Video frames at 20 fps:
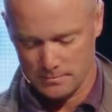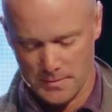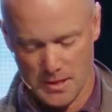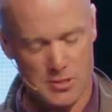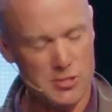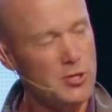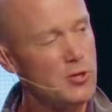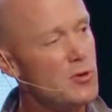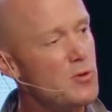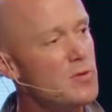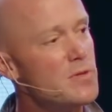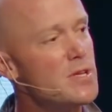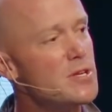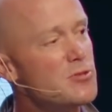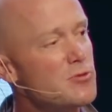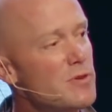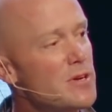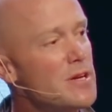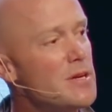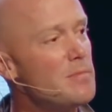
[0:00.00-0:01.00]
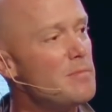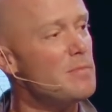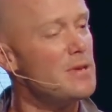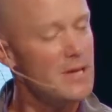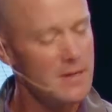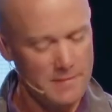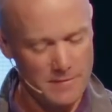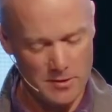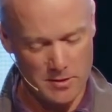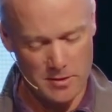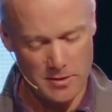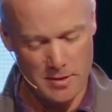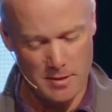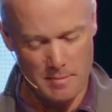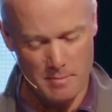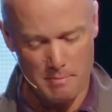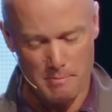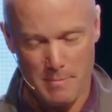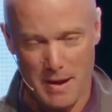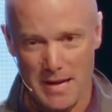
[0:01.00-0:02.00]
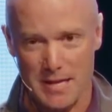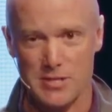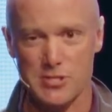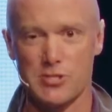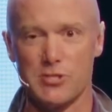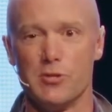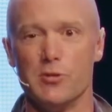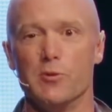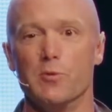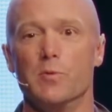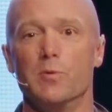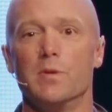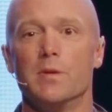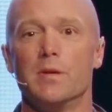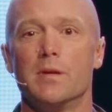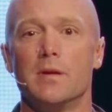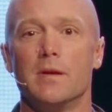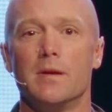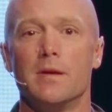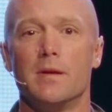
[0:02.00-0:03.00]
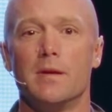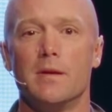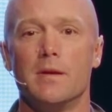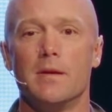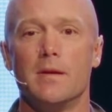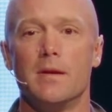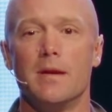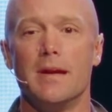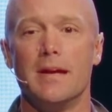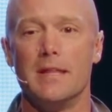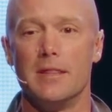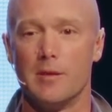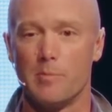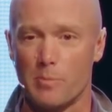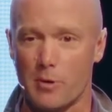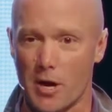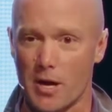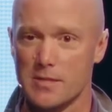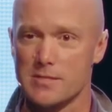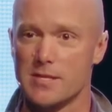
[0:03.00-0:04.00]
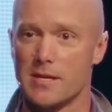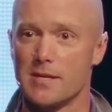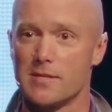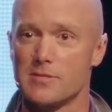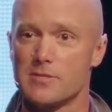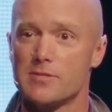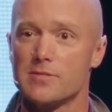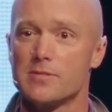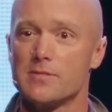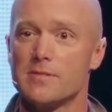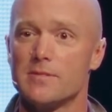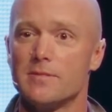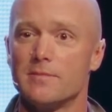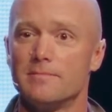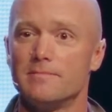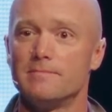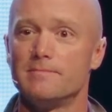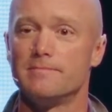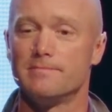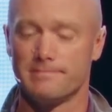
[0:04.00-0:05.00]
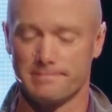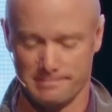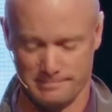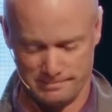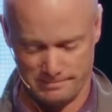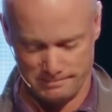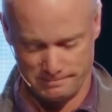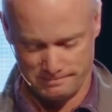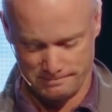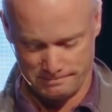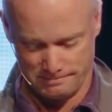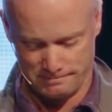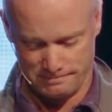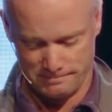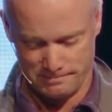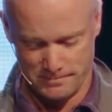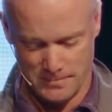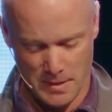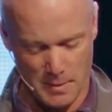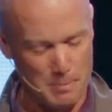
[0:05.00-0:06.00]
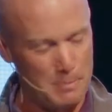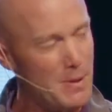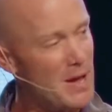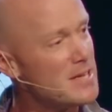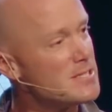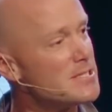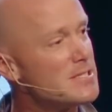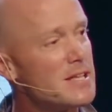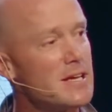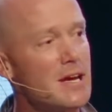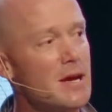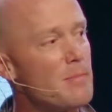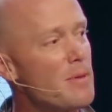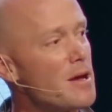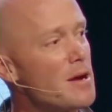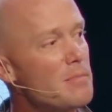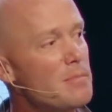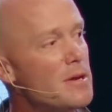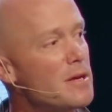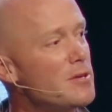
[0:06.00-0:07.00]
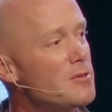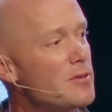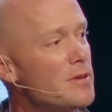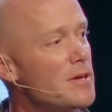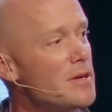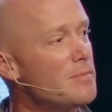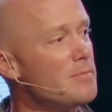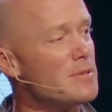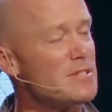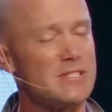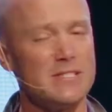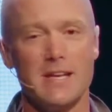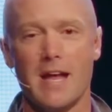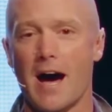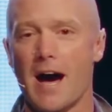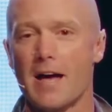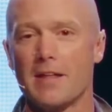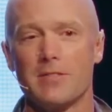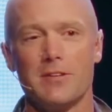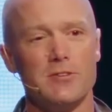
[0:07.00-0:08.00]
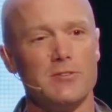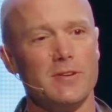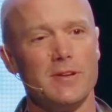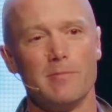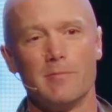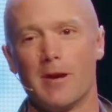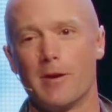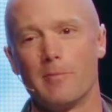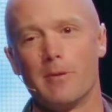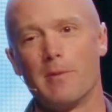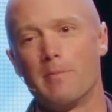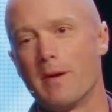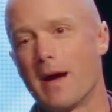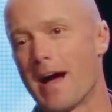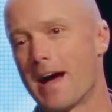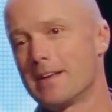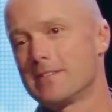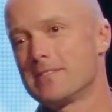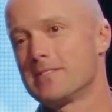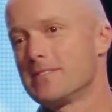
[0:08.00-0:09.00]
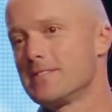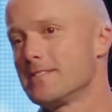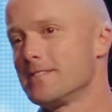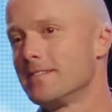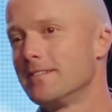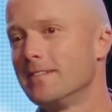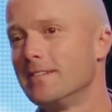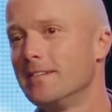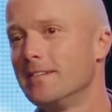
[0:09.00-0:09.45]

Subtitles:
It's who the dream giver makes you in the process. The best thing about a big dream is not the dream coming to pass.